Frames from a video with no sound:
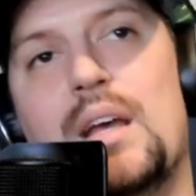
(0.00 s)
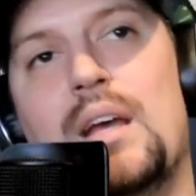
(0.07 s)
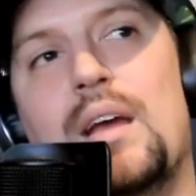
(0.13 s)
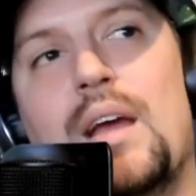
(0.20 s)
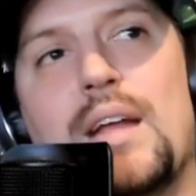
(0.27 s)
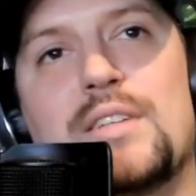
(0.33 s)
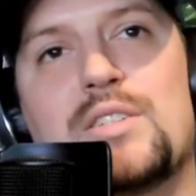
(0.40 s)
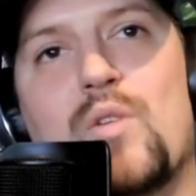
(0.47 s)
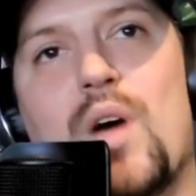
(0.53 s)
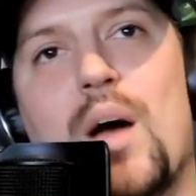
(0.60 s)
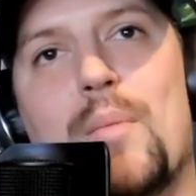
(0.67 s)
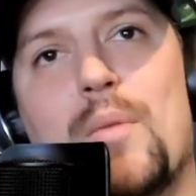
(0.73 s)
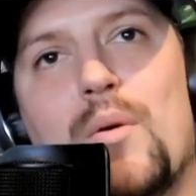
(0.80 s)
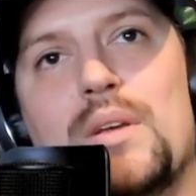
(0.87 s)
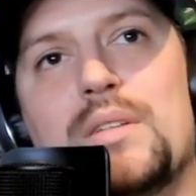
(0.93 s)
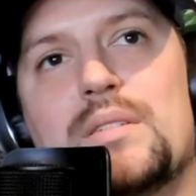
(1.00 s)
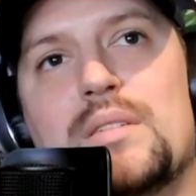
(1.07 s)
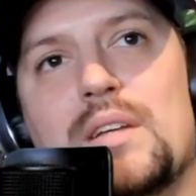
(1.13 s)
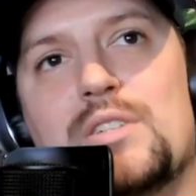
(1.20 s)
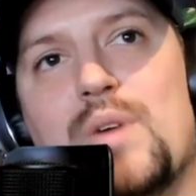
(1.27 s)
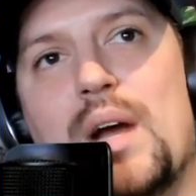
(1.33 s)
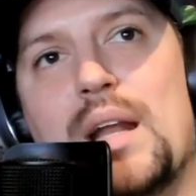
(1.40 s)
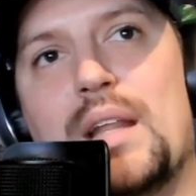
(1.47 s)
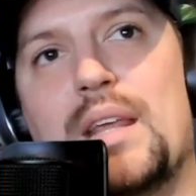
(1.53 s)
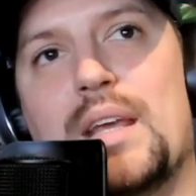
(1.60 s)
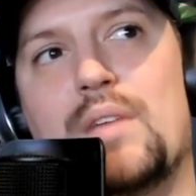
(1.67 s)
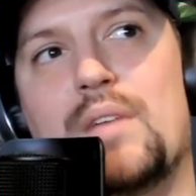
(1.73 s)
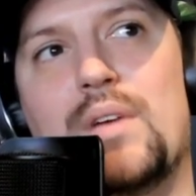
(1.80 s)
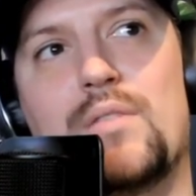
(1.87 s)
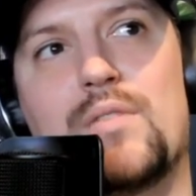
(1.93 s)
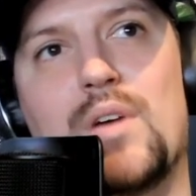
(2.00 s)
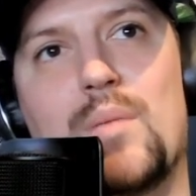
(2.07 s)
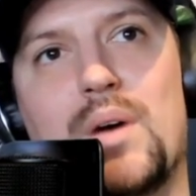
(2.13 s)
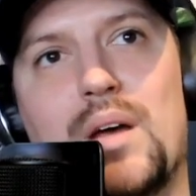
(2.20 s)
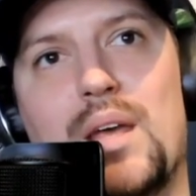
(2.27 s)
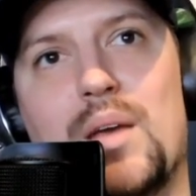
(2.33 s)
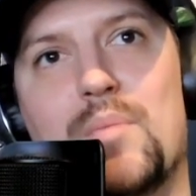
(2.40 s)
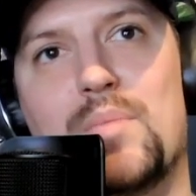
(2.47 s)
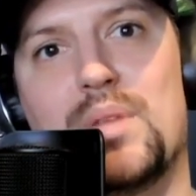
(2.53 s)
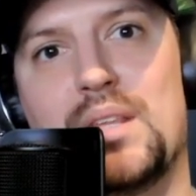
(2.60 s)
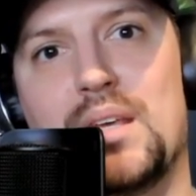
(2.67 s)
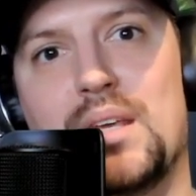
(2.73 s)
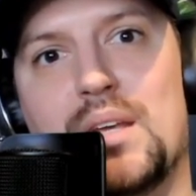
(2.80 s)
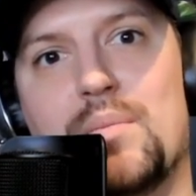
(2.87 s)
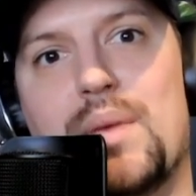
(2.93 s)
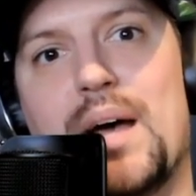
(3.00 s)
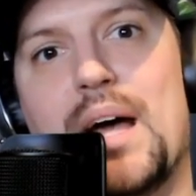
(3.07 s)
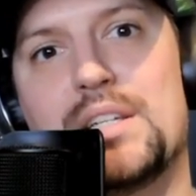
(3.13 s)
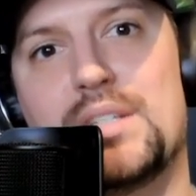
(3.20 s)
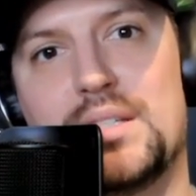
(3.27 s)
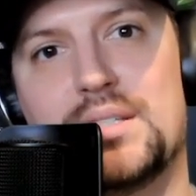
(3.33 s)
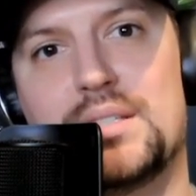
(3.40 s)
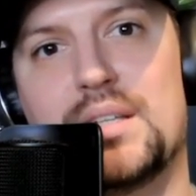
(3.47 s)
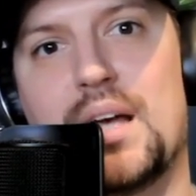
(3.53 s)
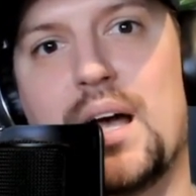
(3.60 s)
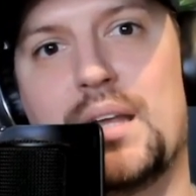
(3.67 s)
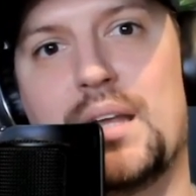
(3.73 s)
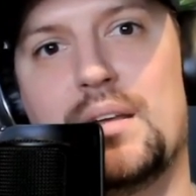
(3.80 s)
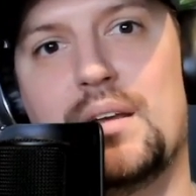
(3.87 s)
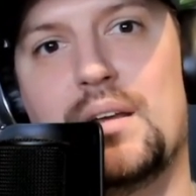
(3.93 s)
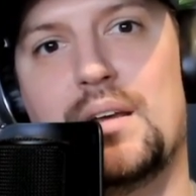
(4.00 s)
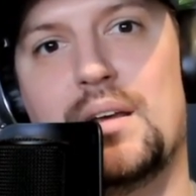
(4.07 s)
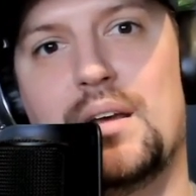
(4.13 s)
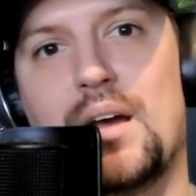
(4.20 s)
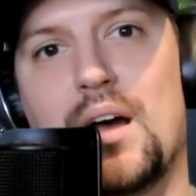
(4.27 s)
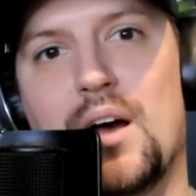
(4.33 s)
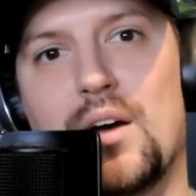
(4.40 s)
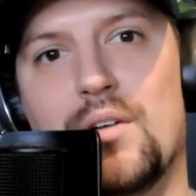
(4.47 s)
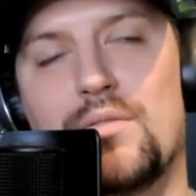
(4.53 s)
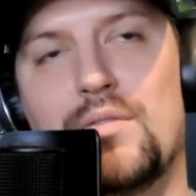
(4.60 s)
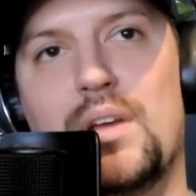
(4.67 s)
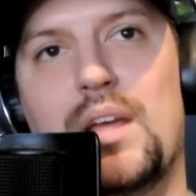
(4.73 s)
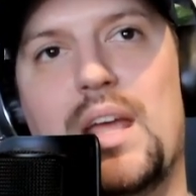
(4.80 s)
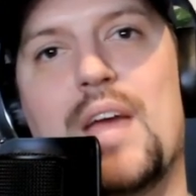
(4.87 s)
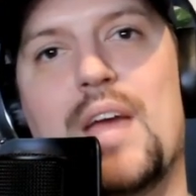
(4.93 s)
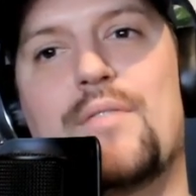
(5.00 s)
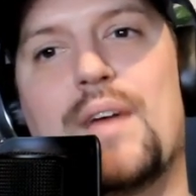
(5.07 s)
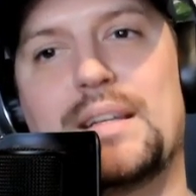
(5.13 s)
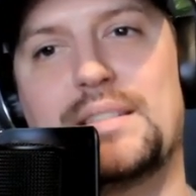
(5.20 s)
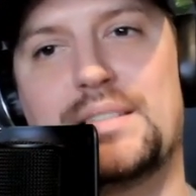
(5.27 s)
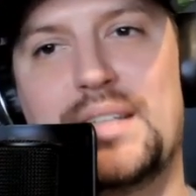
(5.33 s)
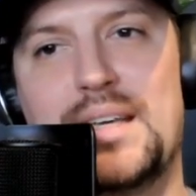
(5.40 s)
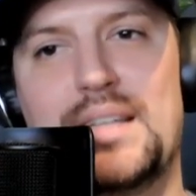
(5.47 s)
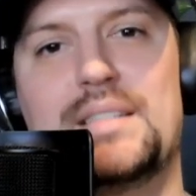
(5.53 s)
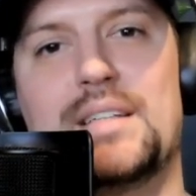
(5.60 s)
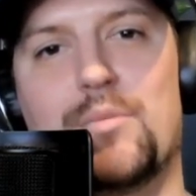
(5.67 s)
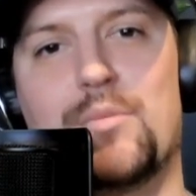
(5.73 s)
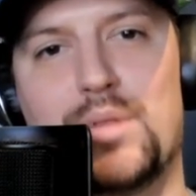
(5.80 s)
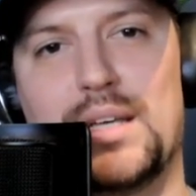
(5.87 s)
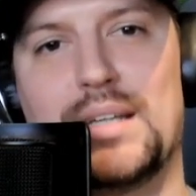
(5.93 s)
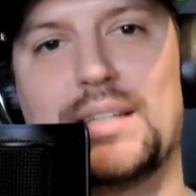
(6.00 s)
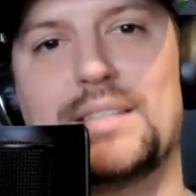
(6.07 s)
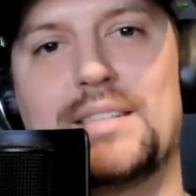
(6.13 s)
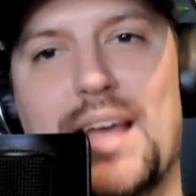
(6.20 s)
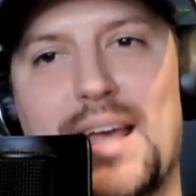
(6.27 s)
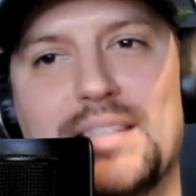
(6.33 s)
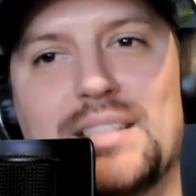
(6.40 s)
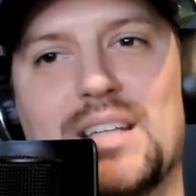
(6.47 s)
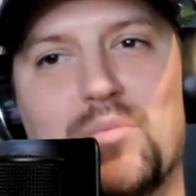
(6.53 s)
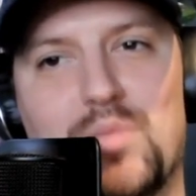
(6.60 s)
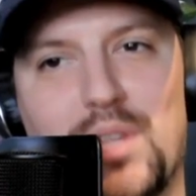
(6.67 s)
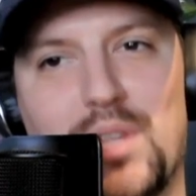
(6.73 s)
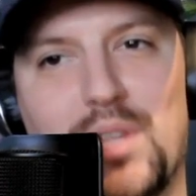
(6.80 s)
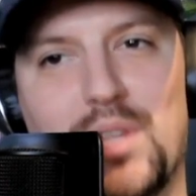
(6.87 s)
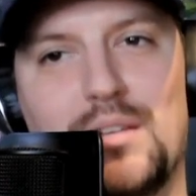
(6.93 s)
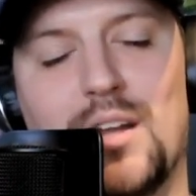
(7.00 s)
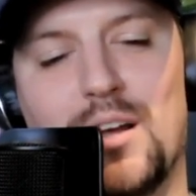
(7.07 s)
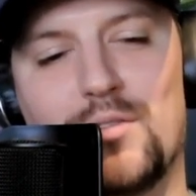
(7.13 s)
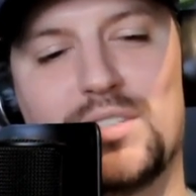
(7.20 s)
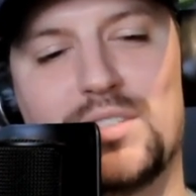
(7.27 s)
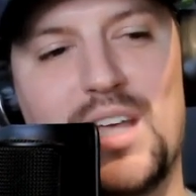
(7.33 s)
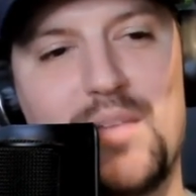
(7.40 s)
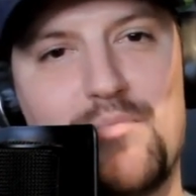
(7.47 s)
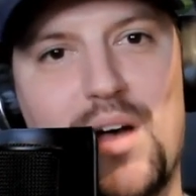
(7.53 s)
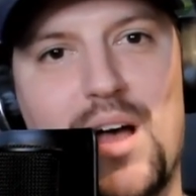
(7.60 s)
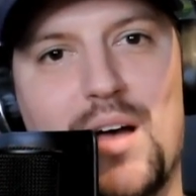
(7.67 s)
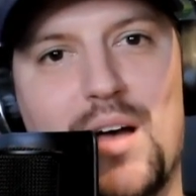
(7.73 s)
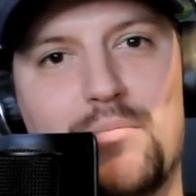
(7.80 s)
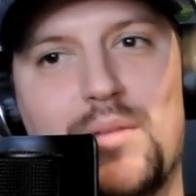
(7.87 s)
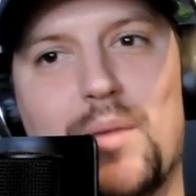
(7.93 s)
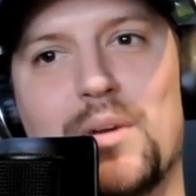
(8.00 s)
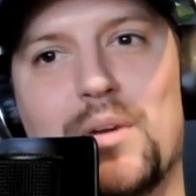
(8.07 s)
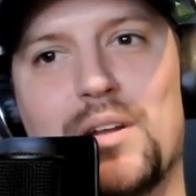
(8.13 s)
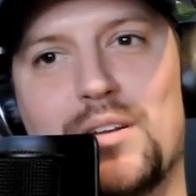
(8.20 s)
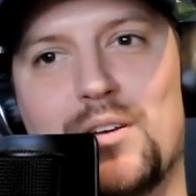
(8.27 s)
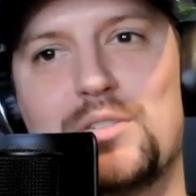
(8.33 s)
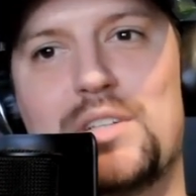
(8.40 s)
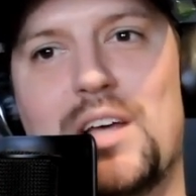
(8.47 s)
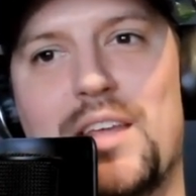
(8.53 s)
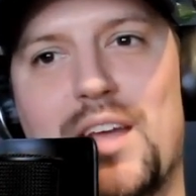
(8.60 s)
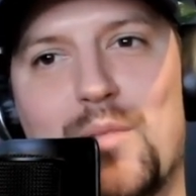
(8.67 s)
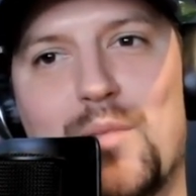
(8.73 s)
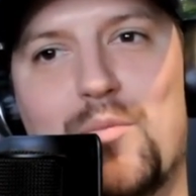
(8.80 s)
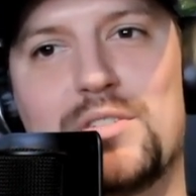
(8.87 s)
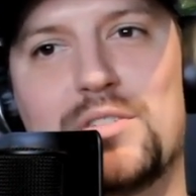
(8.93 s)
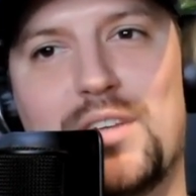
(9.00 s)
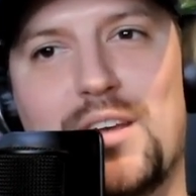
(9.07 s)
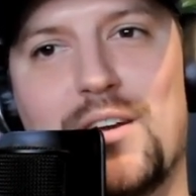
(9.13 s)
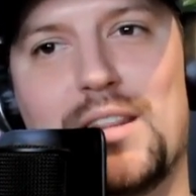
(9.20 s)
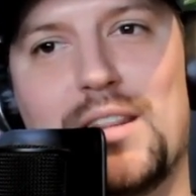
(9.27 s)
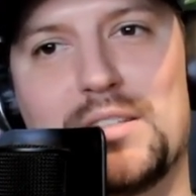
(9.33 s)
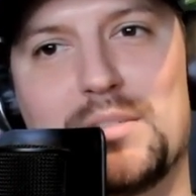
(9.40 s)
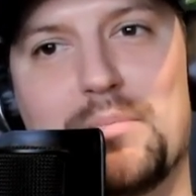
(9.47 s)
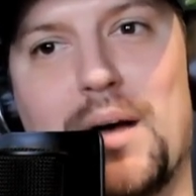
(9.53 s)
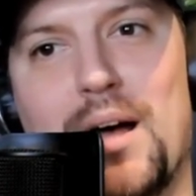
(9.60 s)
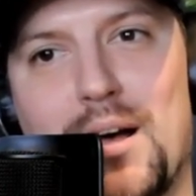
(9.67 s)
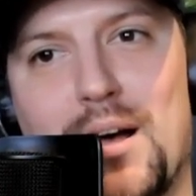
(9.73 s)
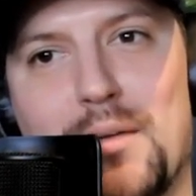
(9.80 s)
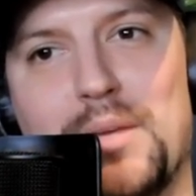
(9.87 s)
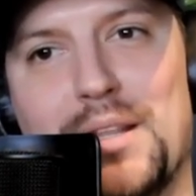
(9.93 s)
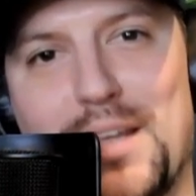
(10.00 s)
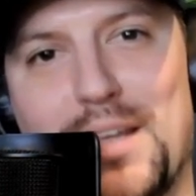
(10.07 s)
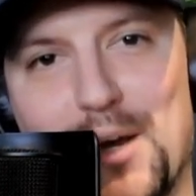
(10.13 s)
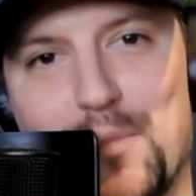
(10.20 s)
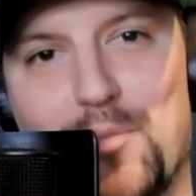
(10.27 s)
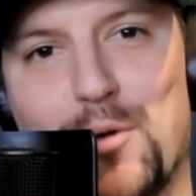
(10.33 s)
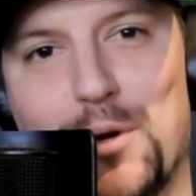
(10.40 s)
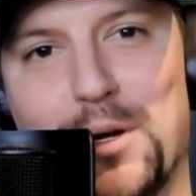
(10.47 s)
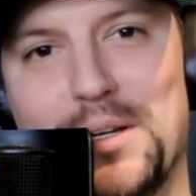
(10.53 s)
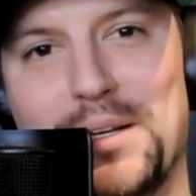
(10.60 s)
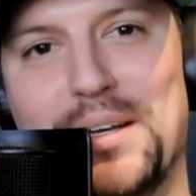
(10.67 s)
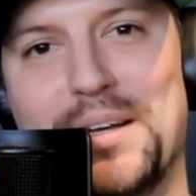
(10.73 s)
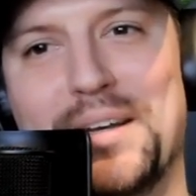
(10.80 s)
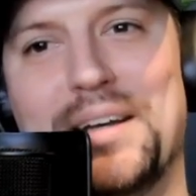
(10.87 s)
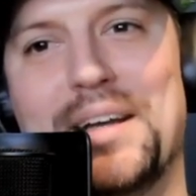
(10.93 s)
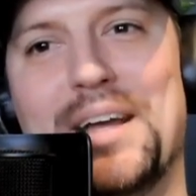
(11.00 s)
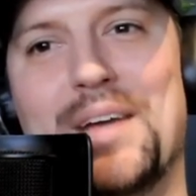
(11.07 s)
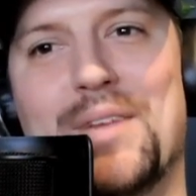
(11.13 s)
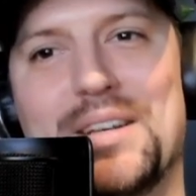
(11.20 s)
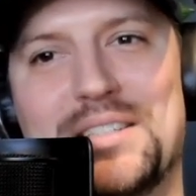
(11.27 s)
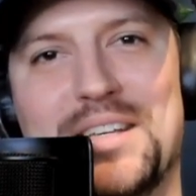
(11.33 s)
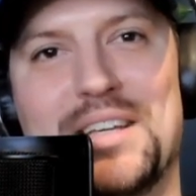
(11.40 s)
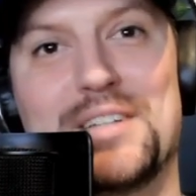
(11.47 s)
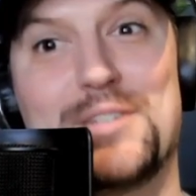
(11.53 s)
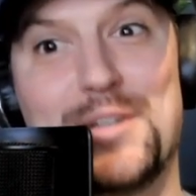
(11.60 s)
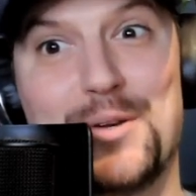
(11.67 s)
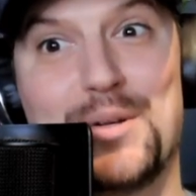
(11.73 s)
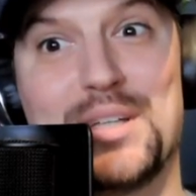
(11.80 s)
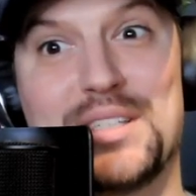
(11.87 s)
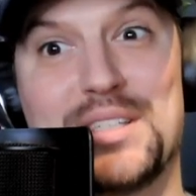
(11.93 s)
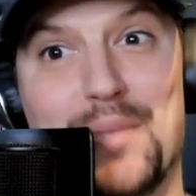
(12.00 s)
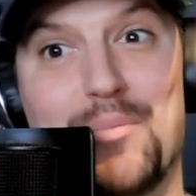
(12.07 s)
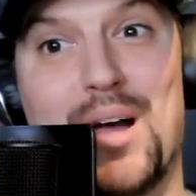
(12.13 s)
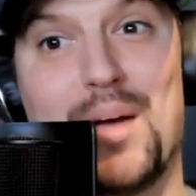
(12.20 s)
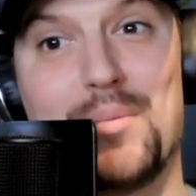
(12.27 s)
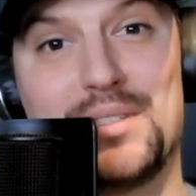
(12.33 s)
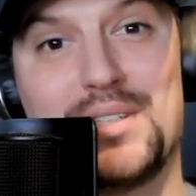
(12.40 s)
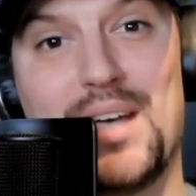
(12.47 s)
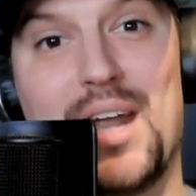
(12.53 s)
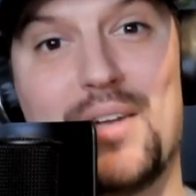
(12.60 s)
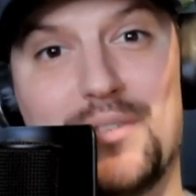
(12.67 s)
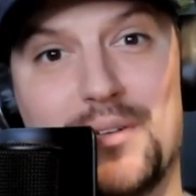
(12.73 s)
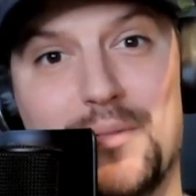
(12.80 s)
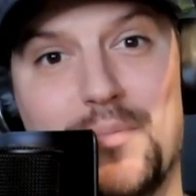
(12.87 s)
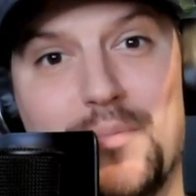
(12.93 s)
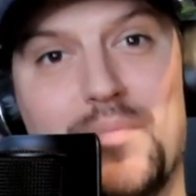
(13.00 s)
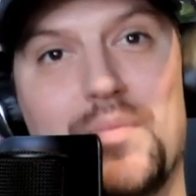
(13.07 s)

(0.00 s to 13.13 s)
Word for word: and so i'm always like trying to think of it from an empathy compassionate side of if i see something say something you know if i see a bomb i'm going to go tell the airport security there's a bomb in the airport if i see a dude that's got a bomb inside of him